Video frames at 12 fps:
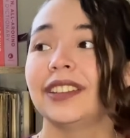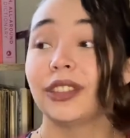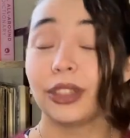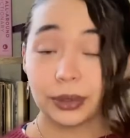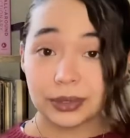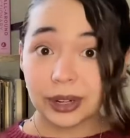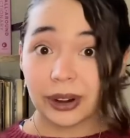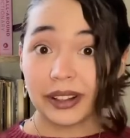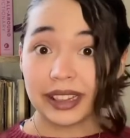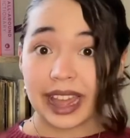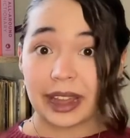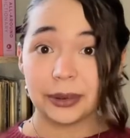those are
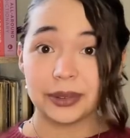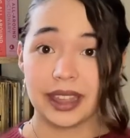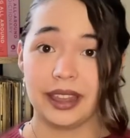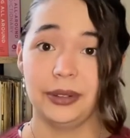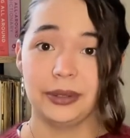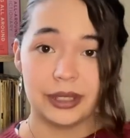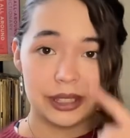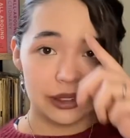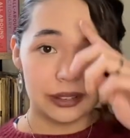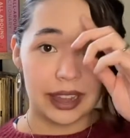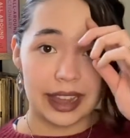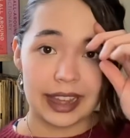all out now to you
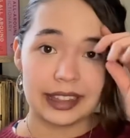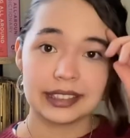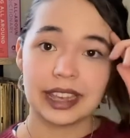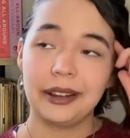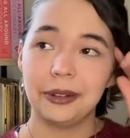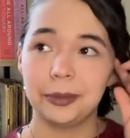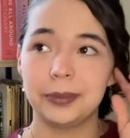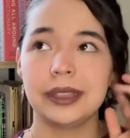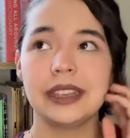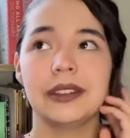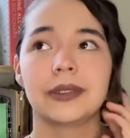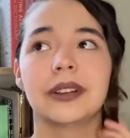guys. I will
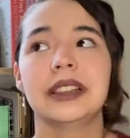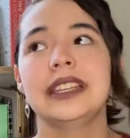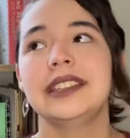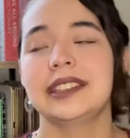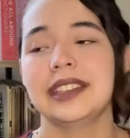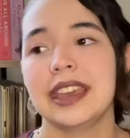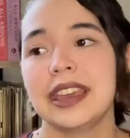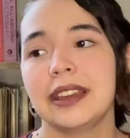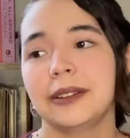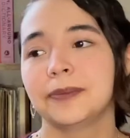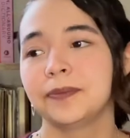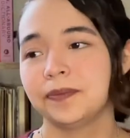be
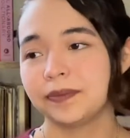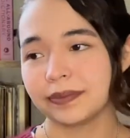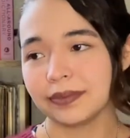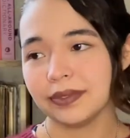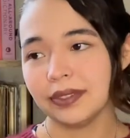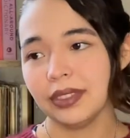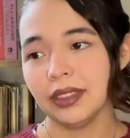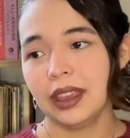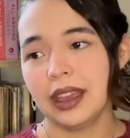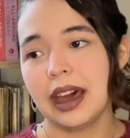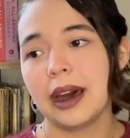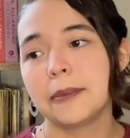releasing
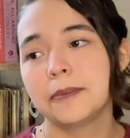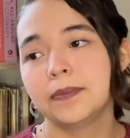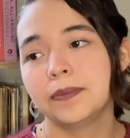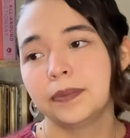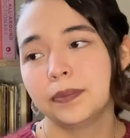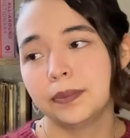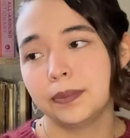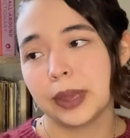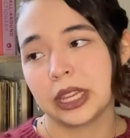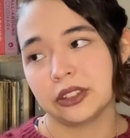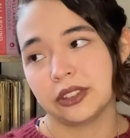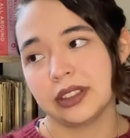um,
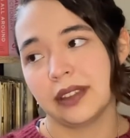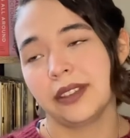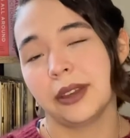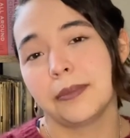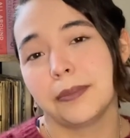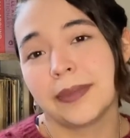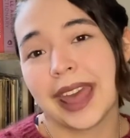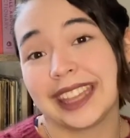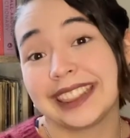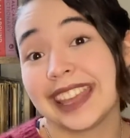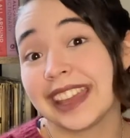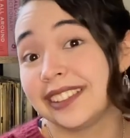pictures of them at
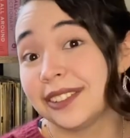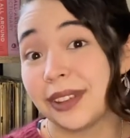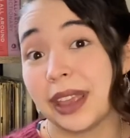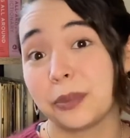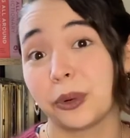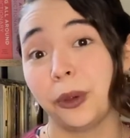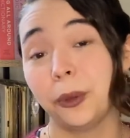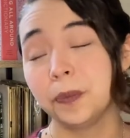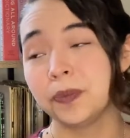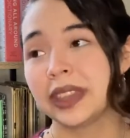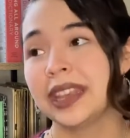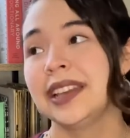the end of April
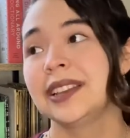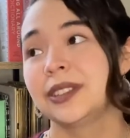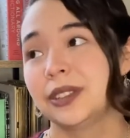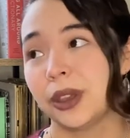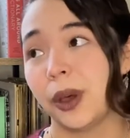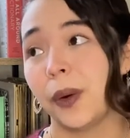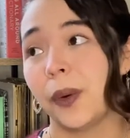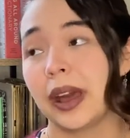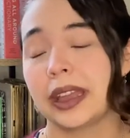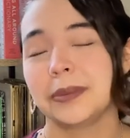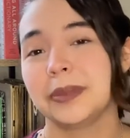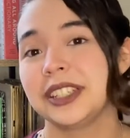so I
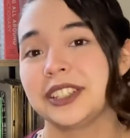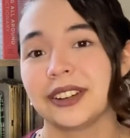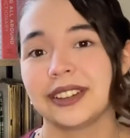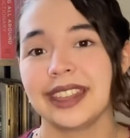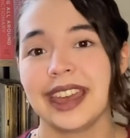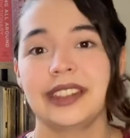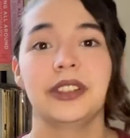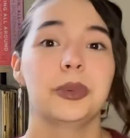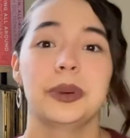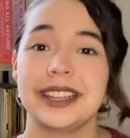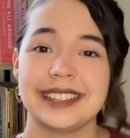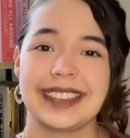can be sure that
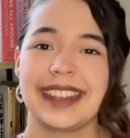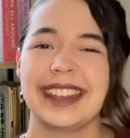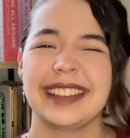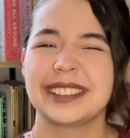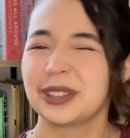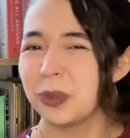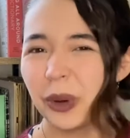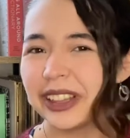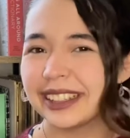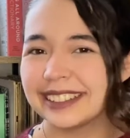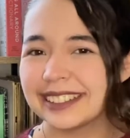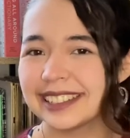nobody's getting
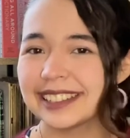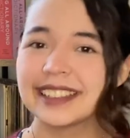spoilers.